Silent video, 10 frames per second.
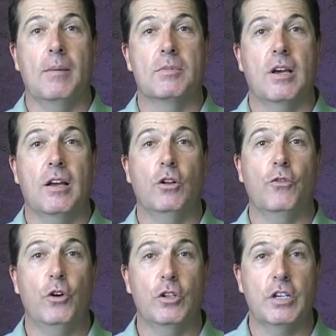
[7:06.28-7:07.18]
So I look
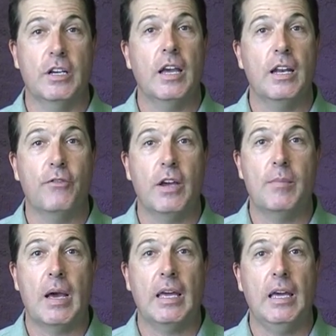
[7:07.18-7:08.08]
forward to any
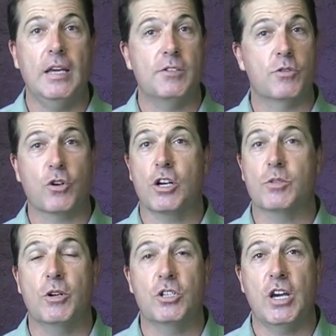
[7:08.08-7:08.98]
feedback here. Subscribe
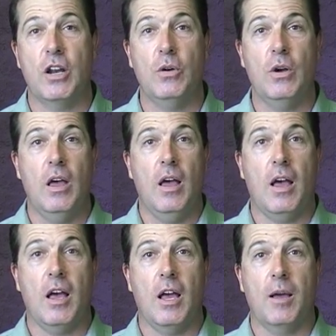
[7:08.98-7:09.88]
to my channel.
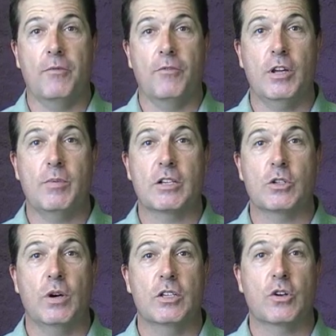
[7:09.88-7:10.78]
Feedback's
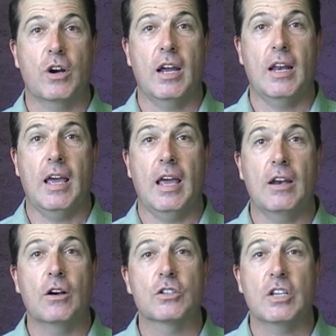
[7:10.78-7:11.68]
always great,
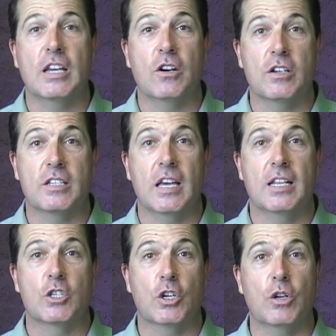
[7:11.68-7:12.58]
and I'll see you guys
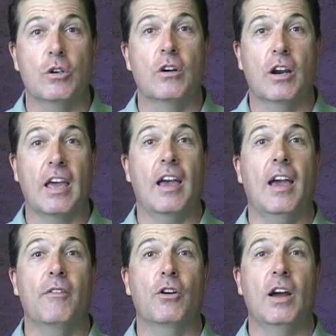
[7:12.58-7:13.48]
again soon. Okay,
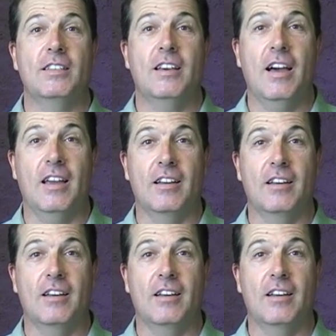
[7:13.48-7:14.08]
have a great day.